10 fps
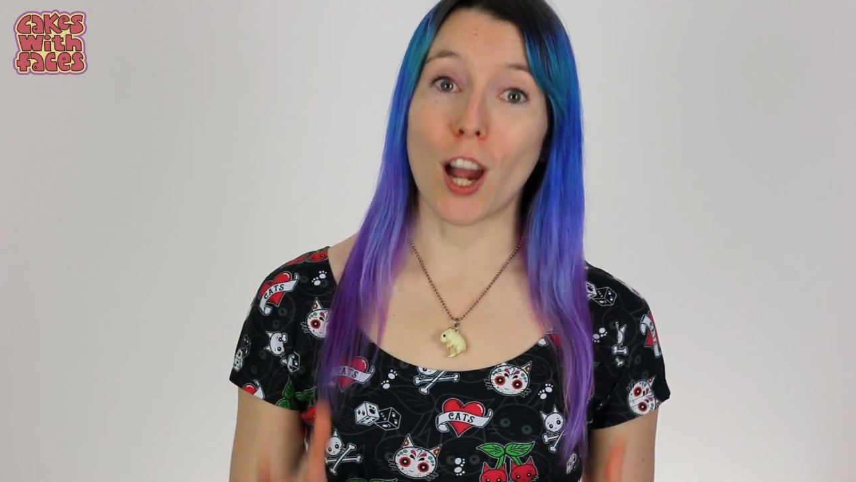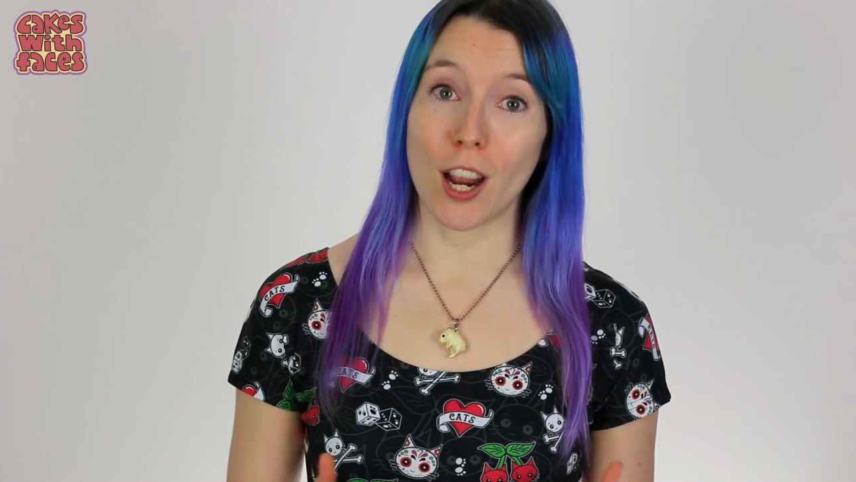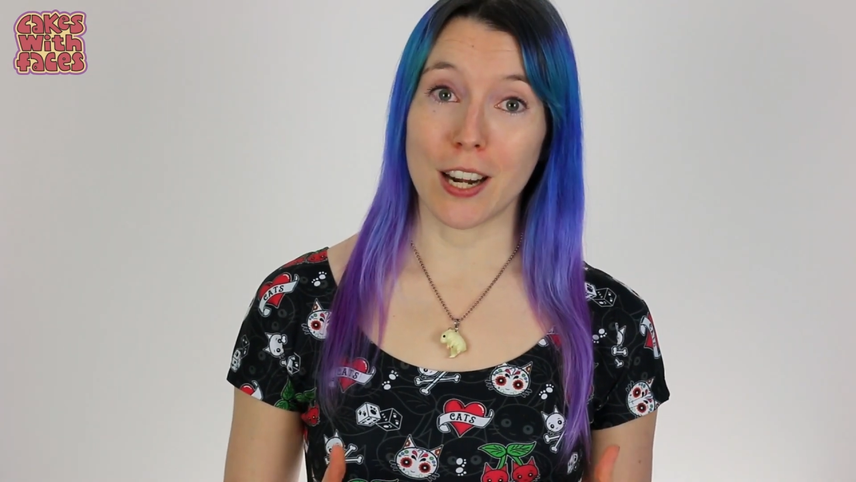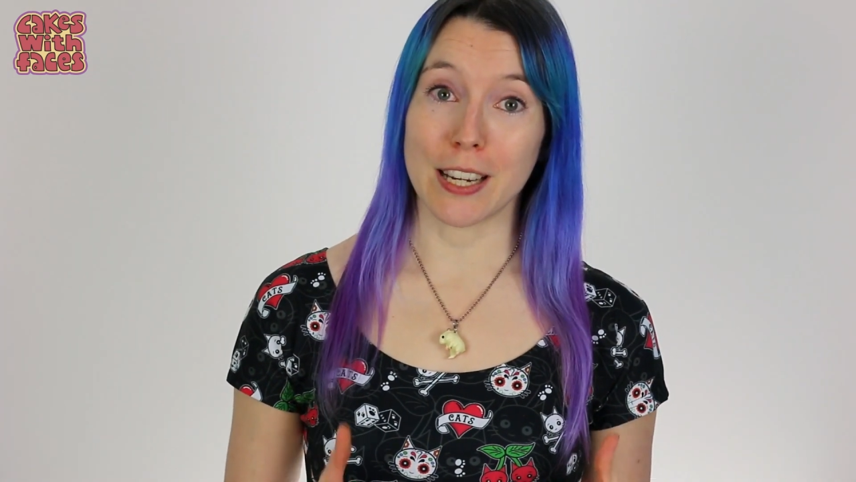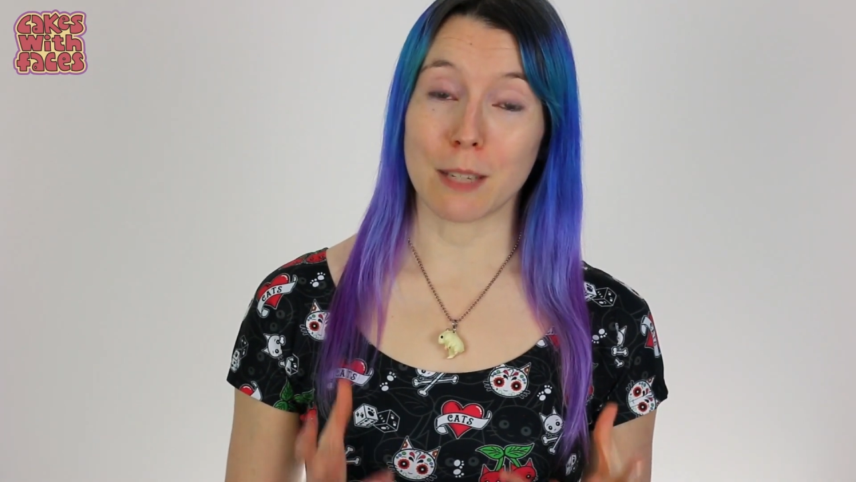
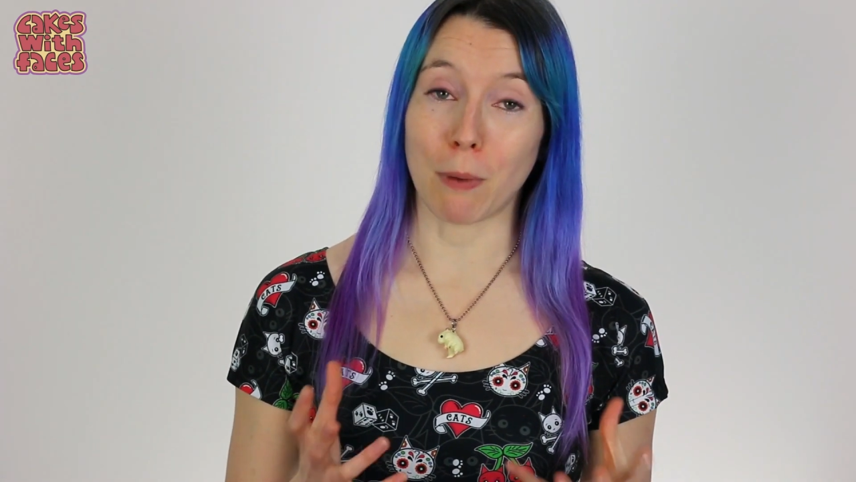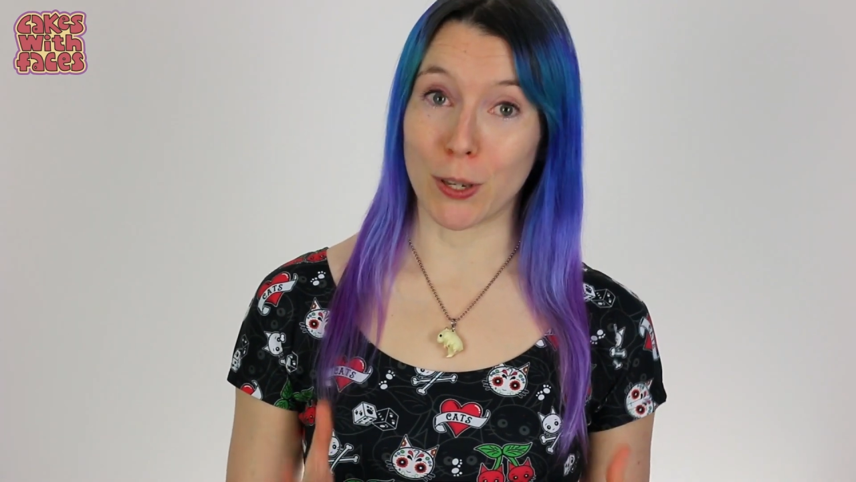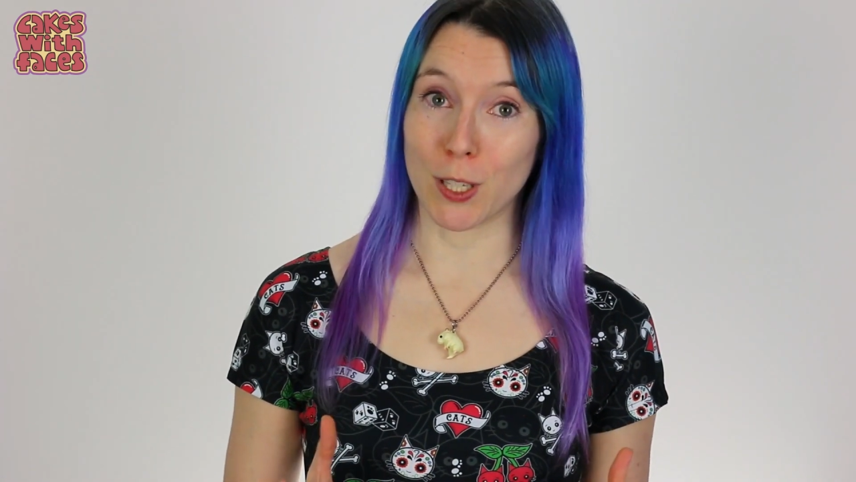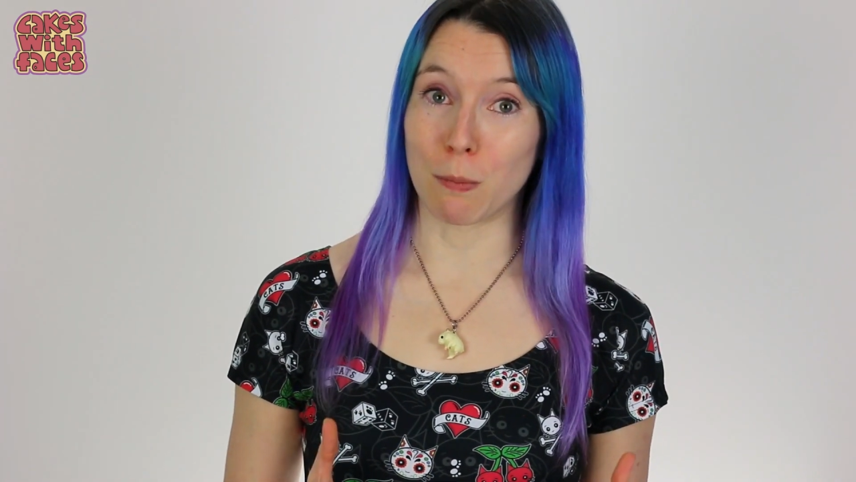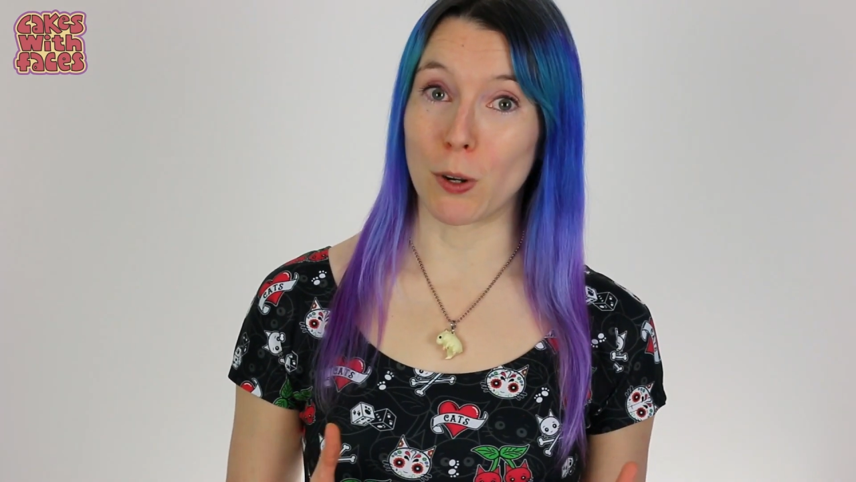early as
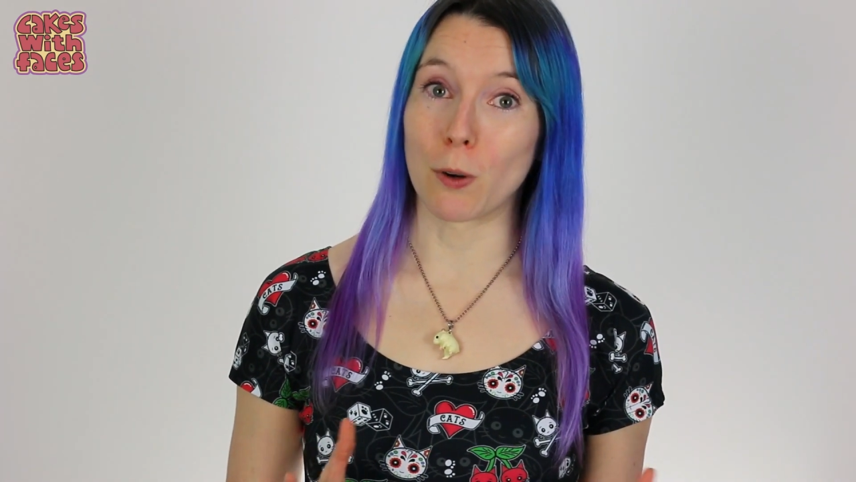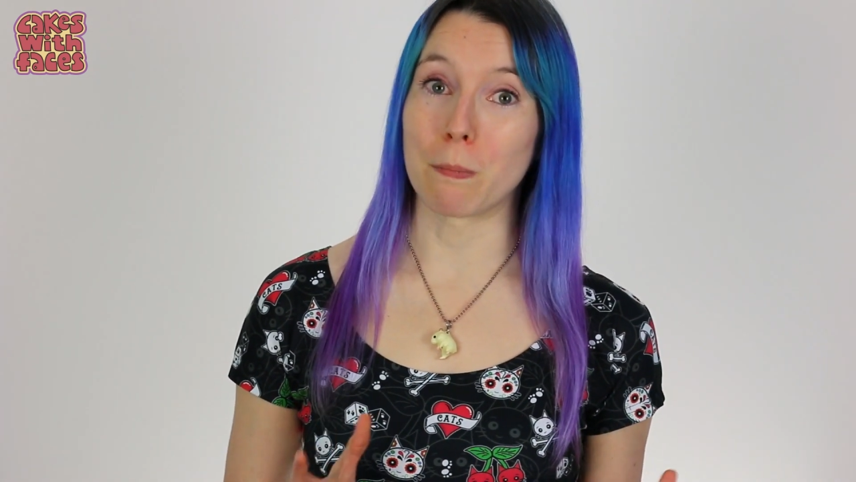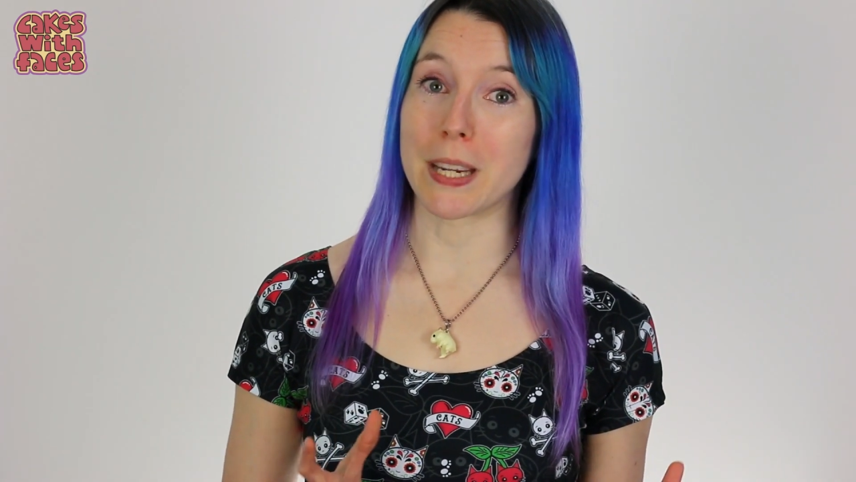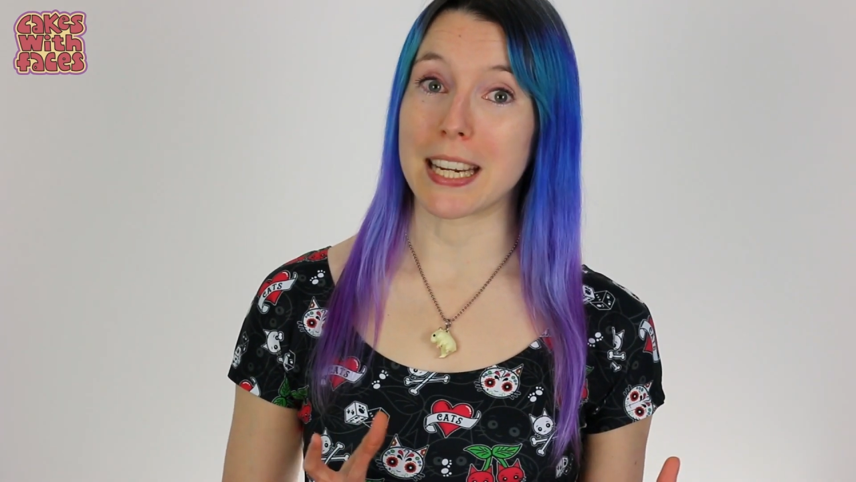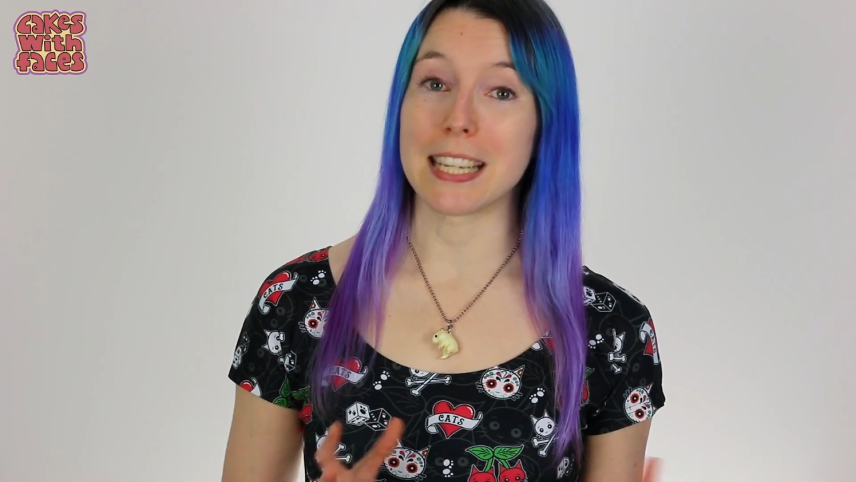
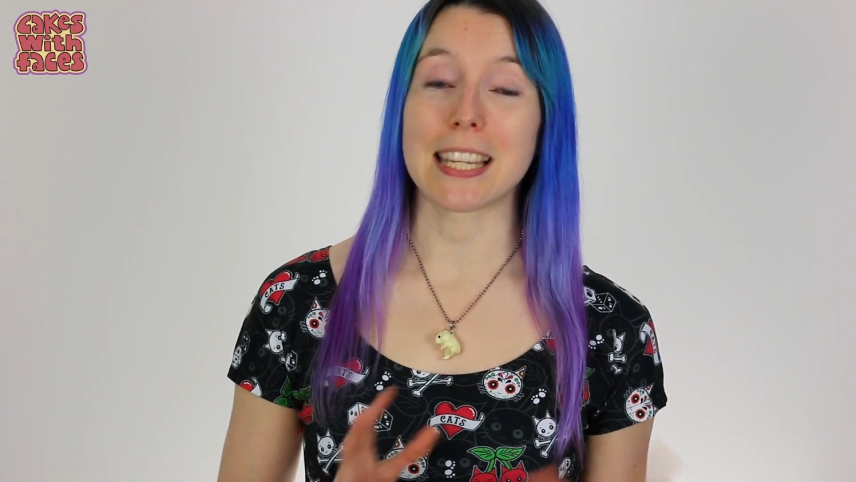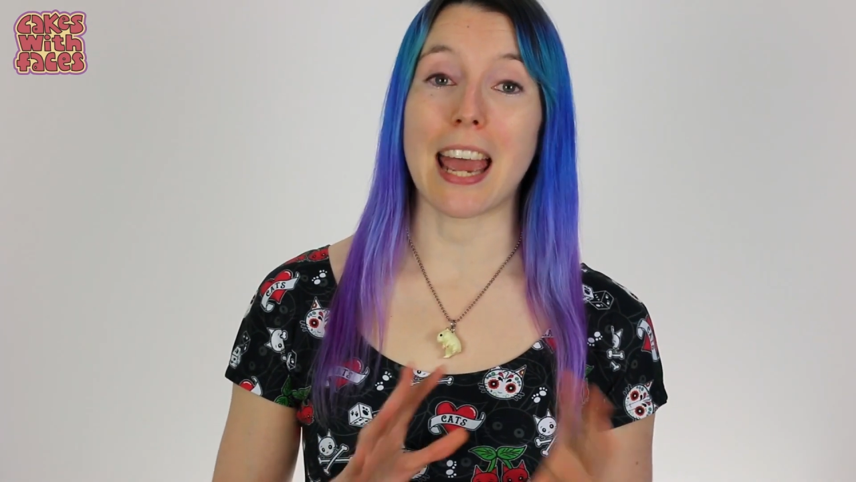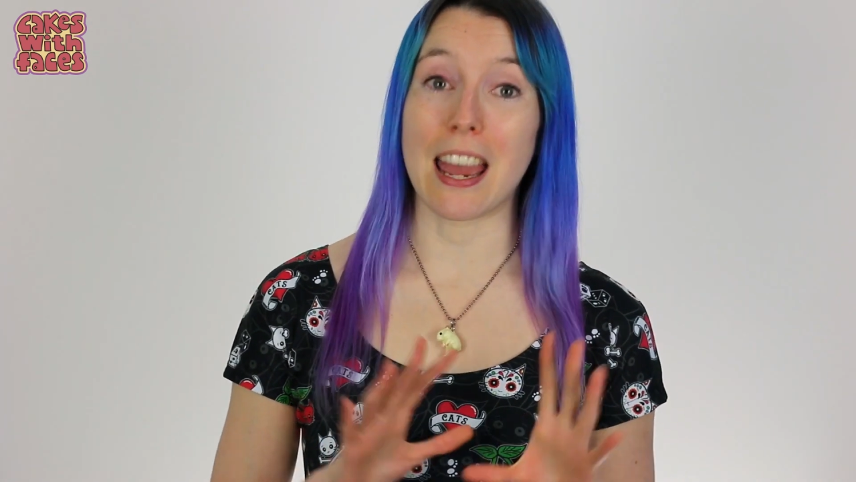possible because